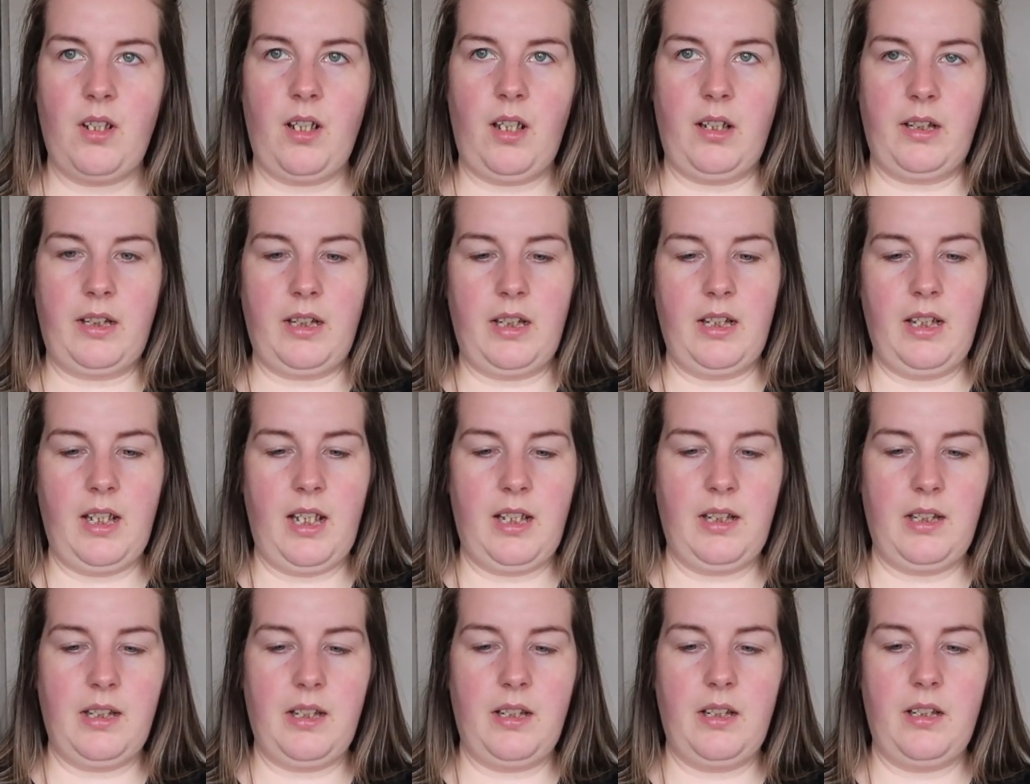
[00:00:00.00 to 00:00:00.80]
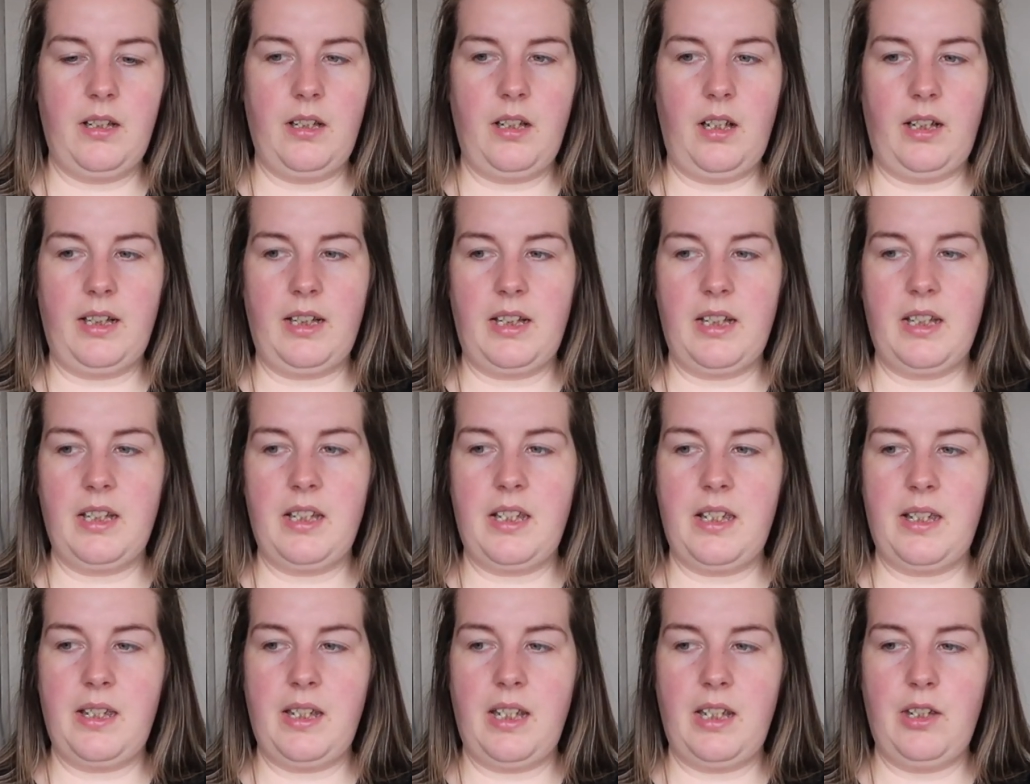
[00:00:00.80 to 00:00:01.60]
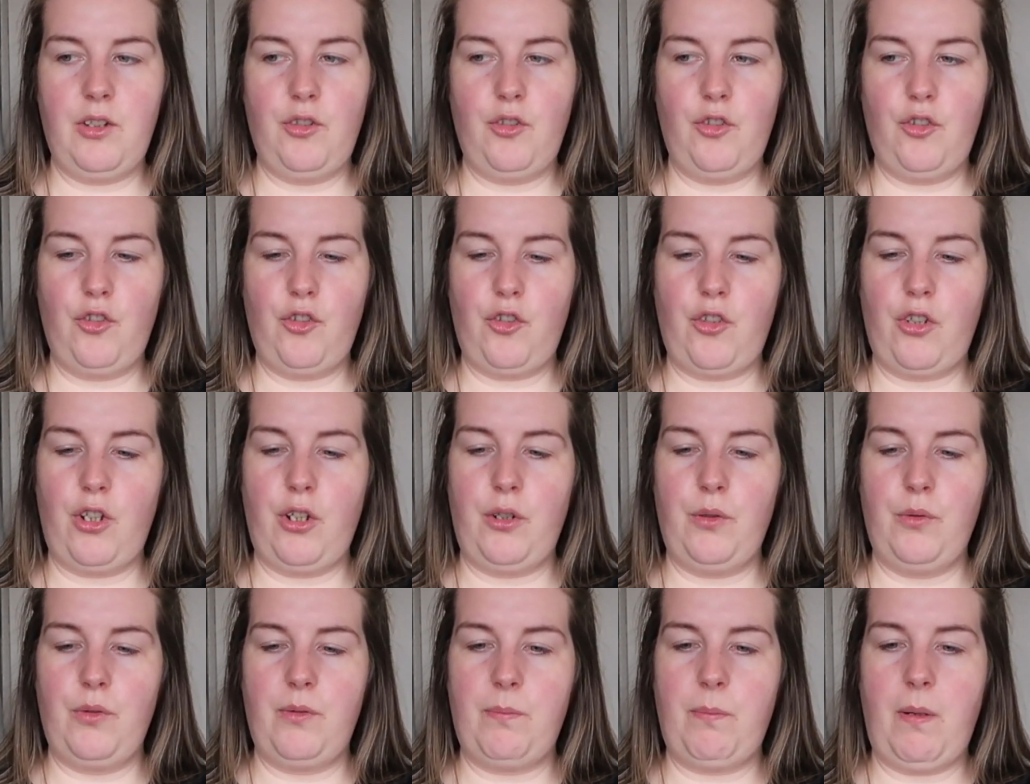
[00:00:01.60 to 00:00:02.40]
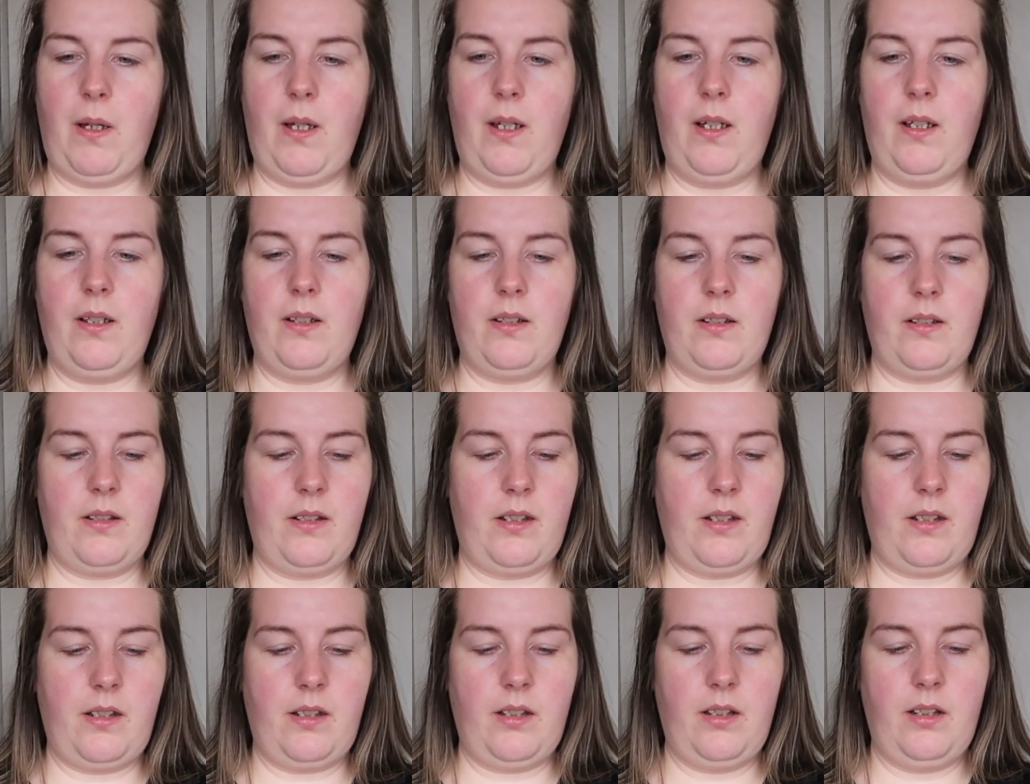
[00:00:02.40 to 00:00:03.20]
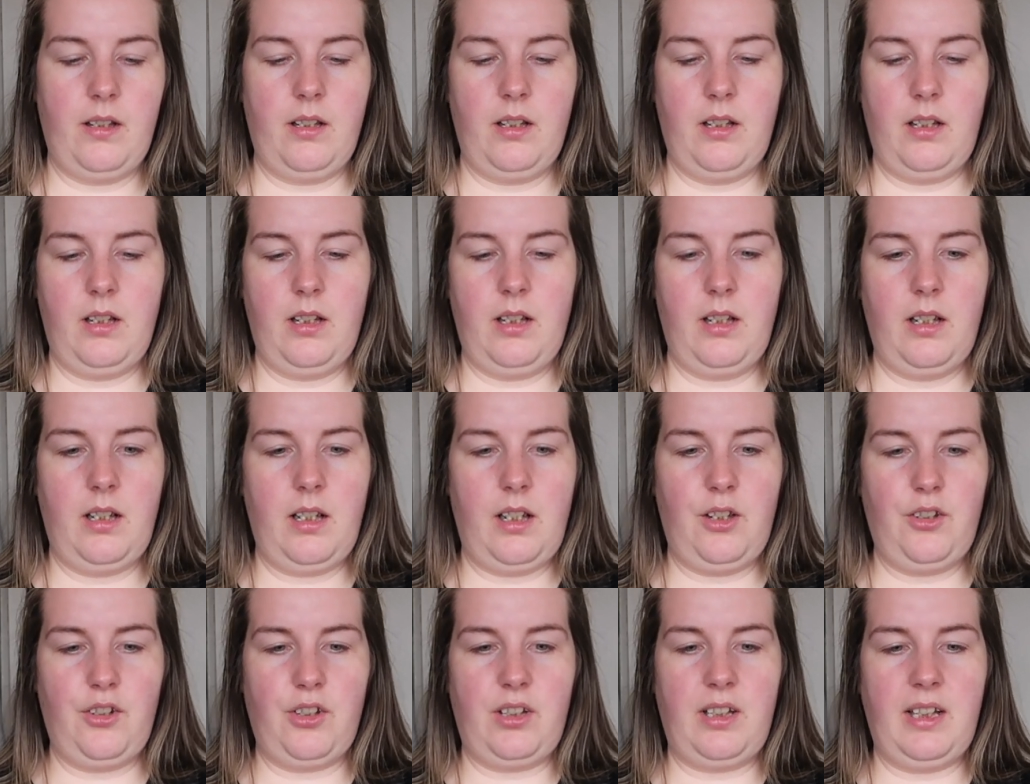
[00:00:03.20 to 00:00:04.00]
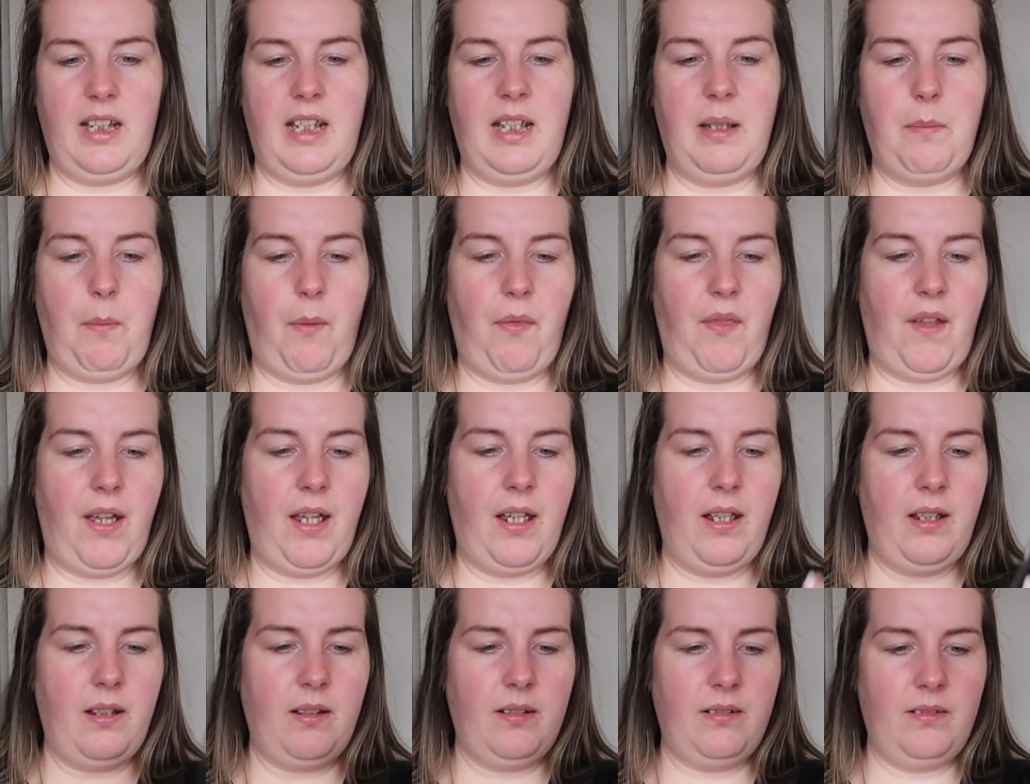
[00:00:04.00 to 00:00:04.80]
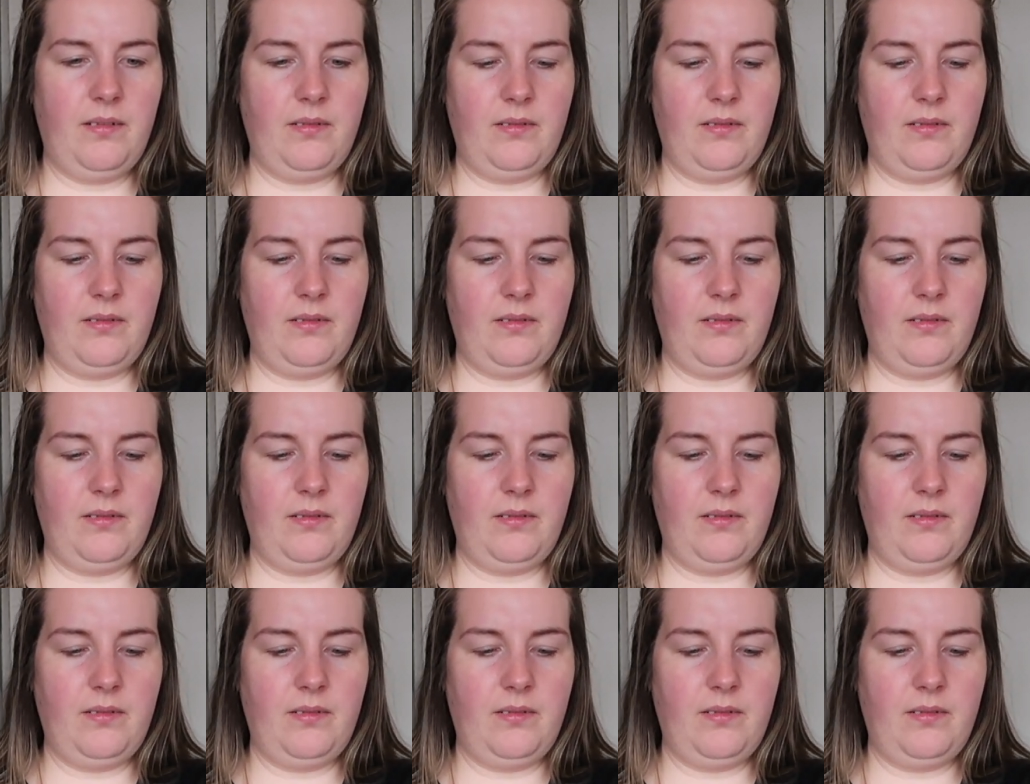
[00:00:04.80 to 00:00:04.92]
I can then like singe those parts and just keep that.